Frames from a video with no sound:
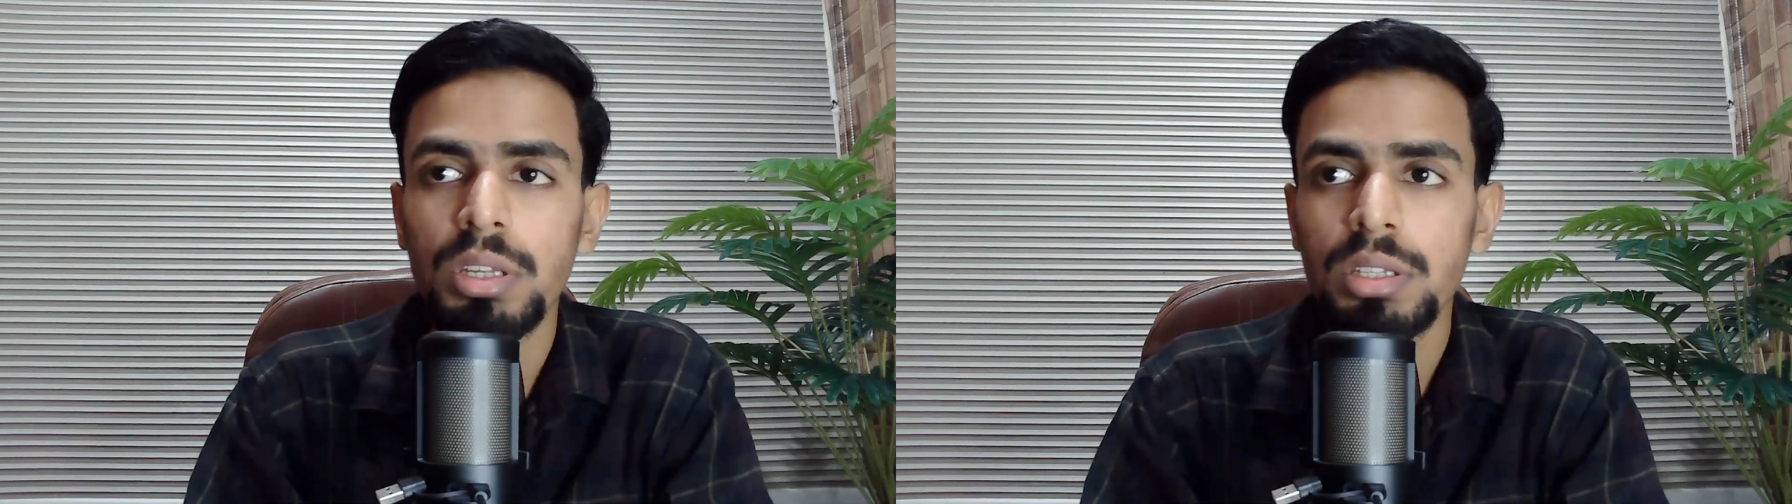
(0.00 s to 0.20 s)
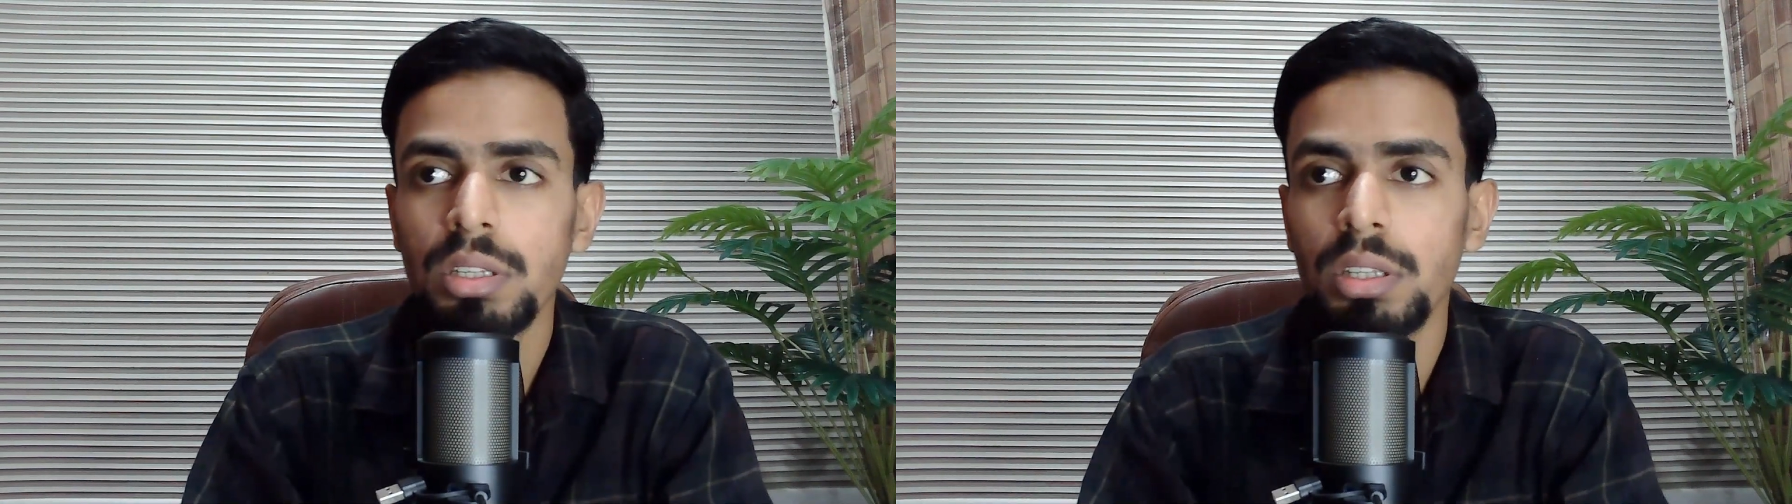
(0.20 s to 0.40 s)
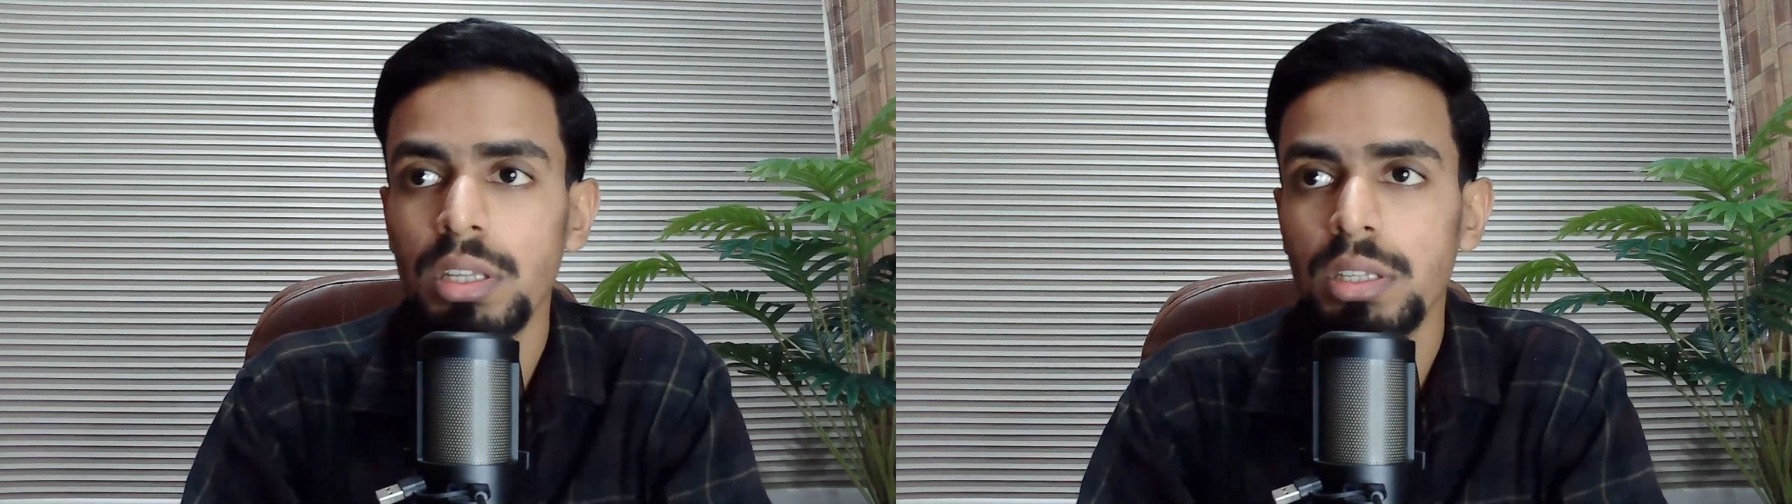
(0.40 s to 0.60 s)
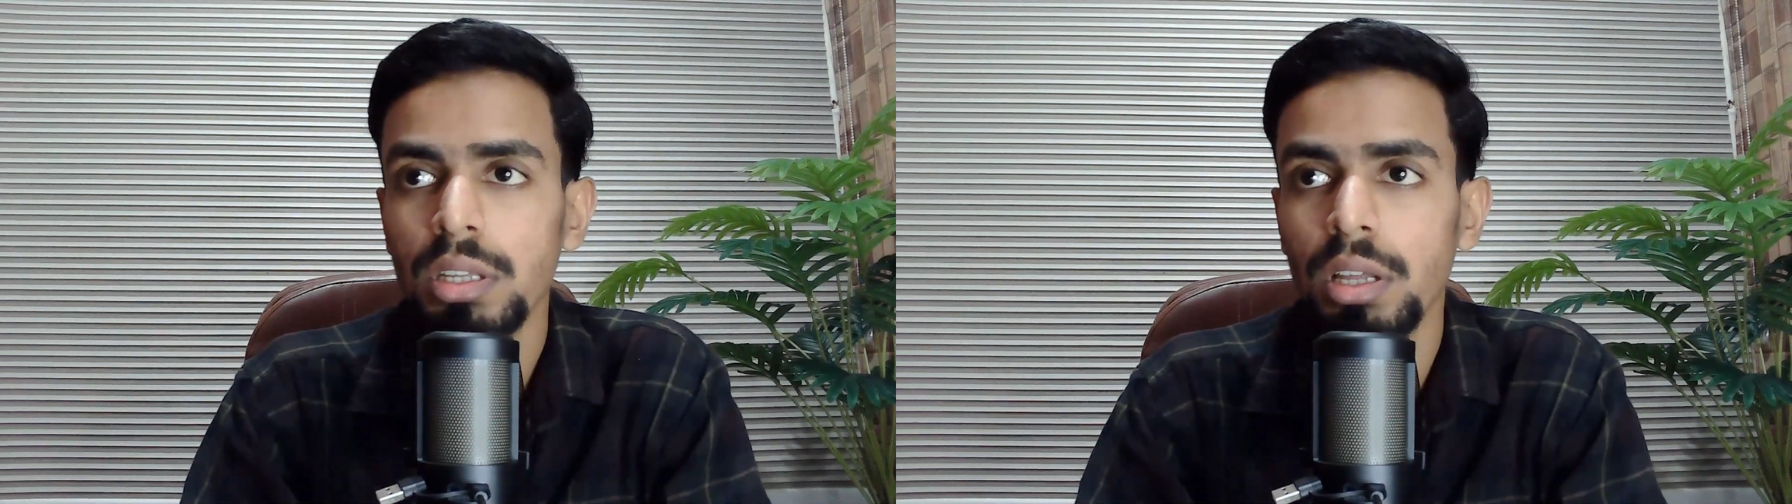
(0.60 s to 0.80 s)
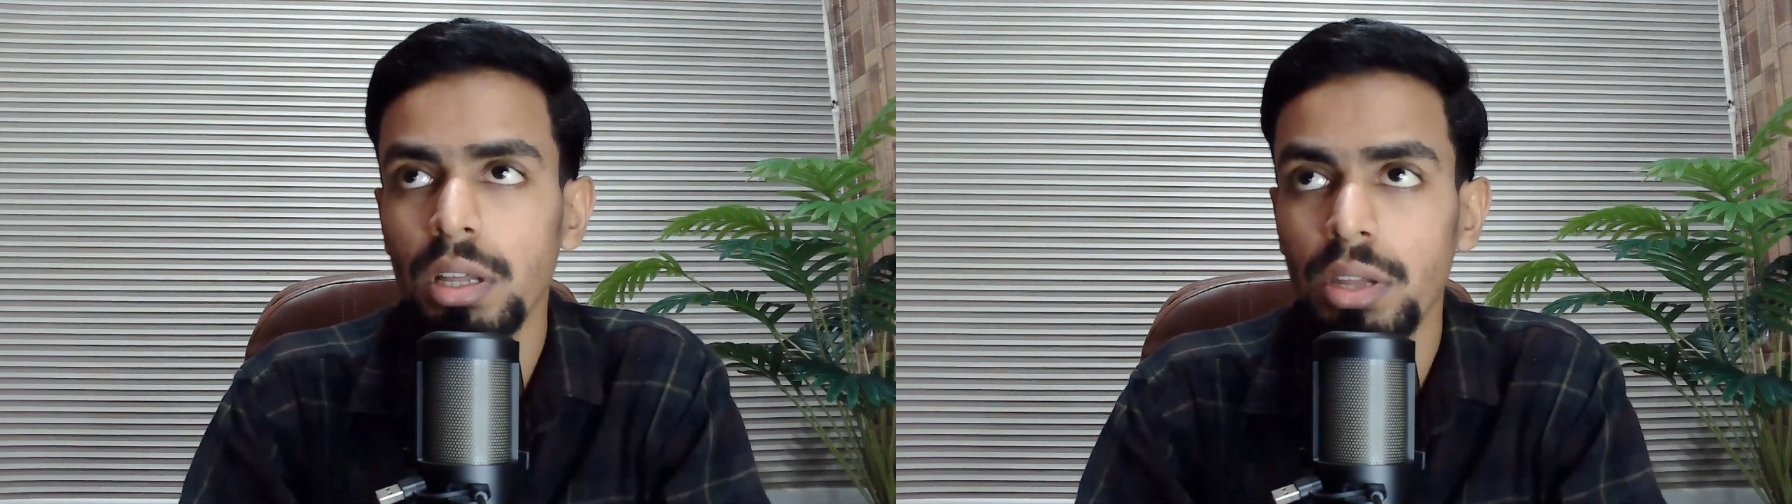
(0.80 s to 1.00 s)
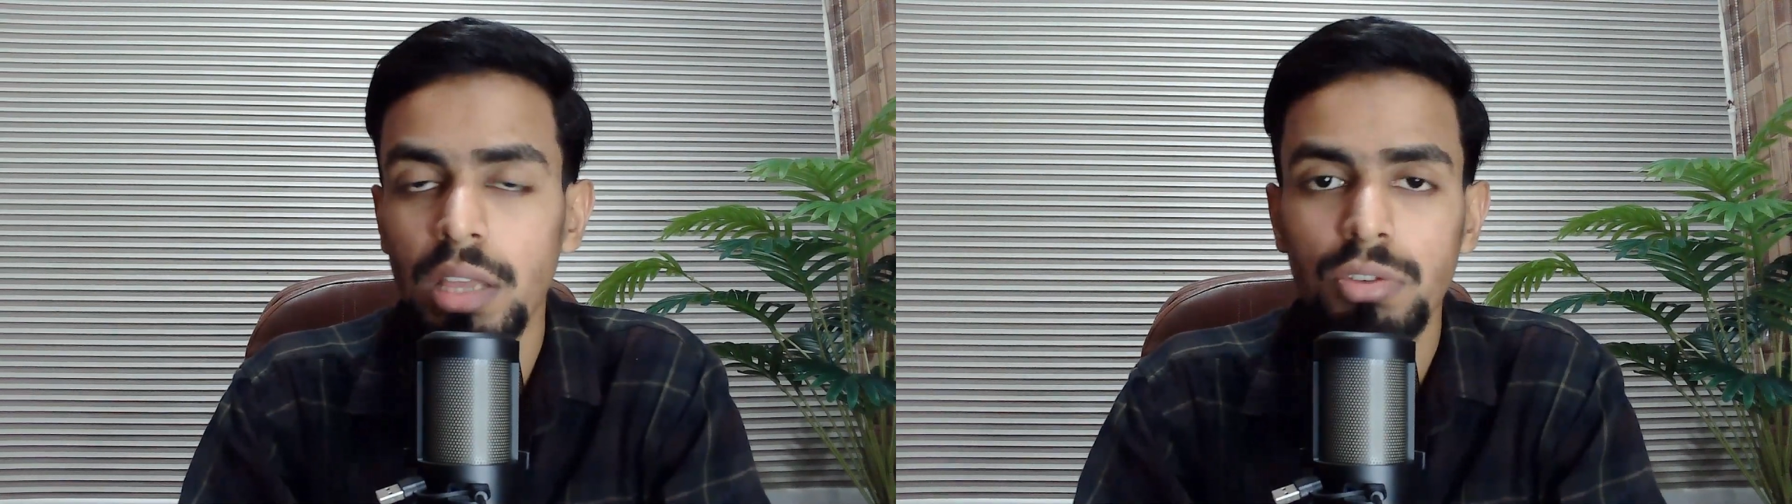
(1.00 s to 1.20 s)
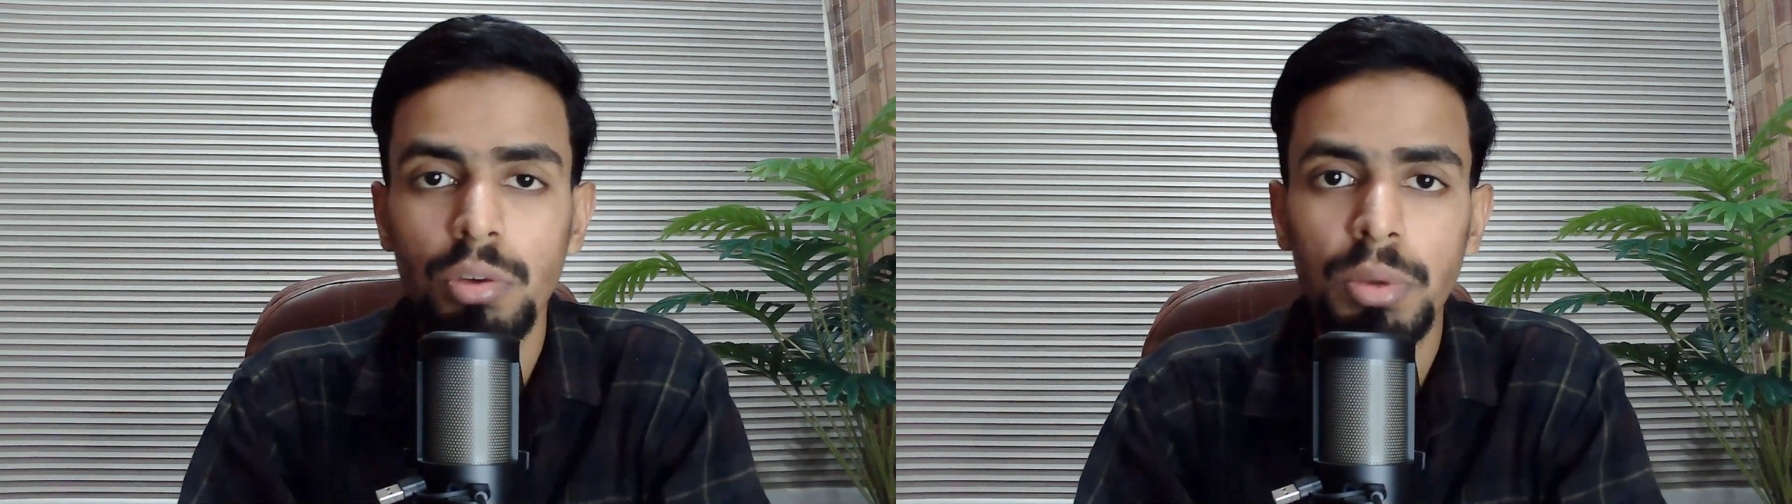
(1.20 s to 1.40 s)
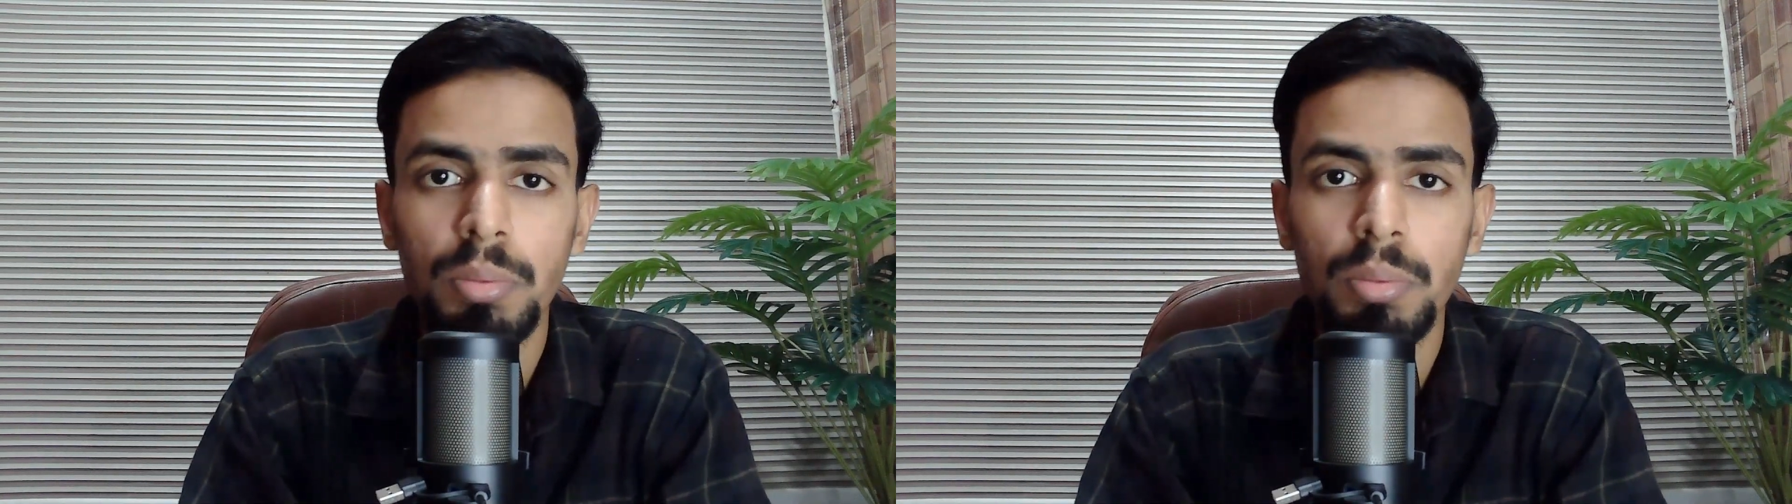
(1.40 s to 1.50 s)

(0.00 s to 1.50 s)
SQP